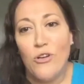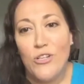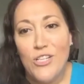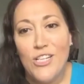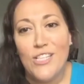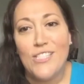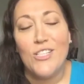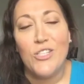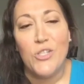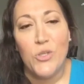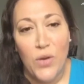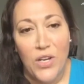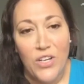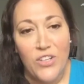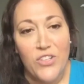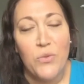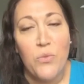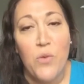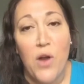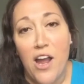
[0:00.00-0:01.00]
fortunate
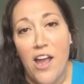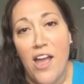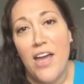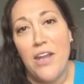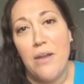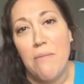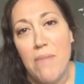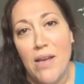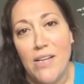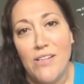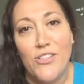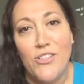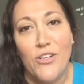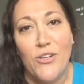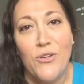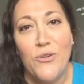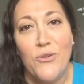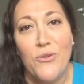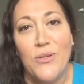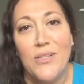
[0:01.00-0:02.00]
situation where I had a
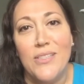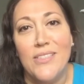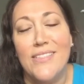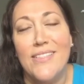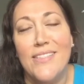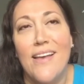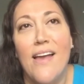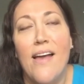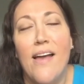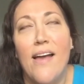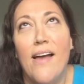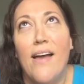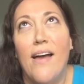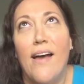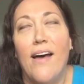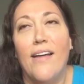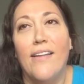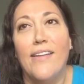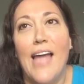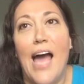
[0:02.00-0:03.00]
mentor who was
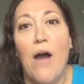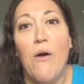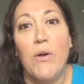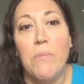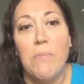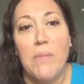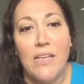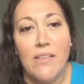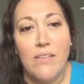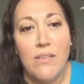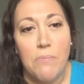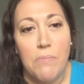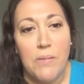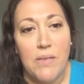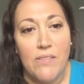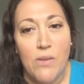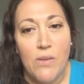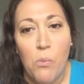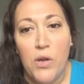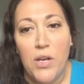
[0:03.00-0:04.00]
allowing me to
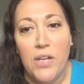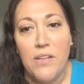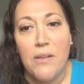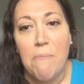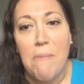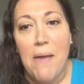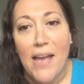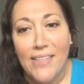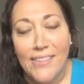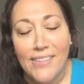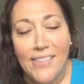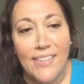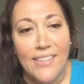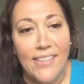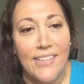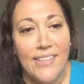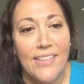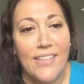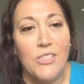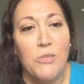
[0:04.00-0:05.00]
be somewhat
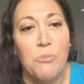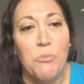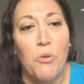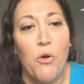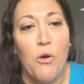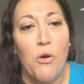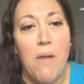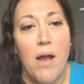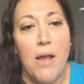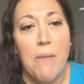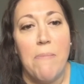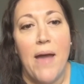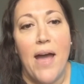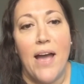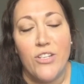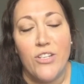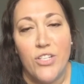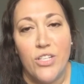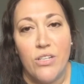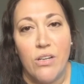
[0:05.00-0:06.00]
independent and explore my
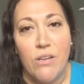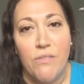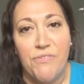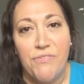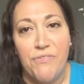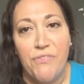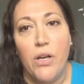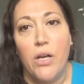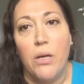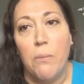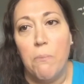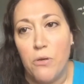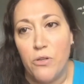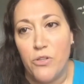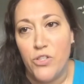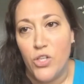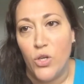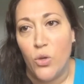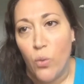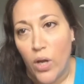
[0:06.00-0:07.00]
passion of
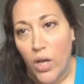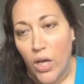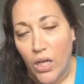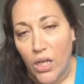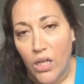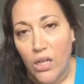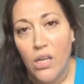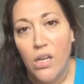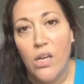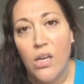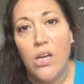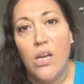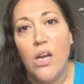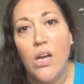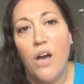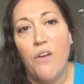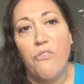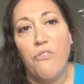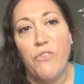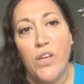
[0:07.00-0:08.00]
pursuing
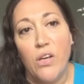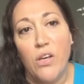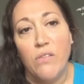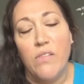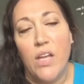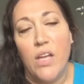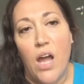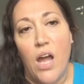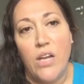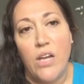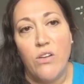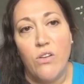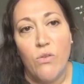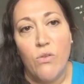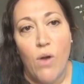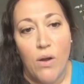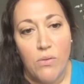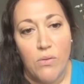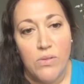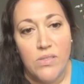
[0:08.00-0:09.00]
a field that I
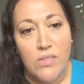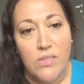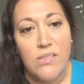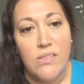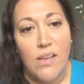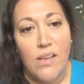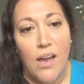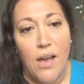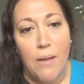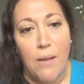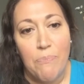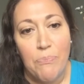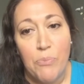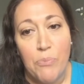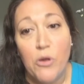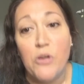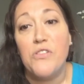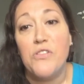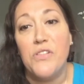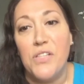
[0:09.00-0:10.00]
knew I was
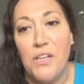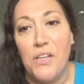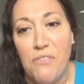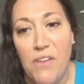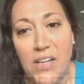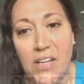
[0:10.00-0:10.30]
personally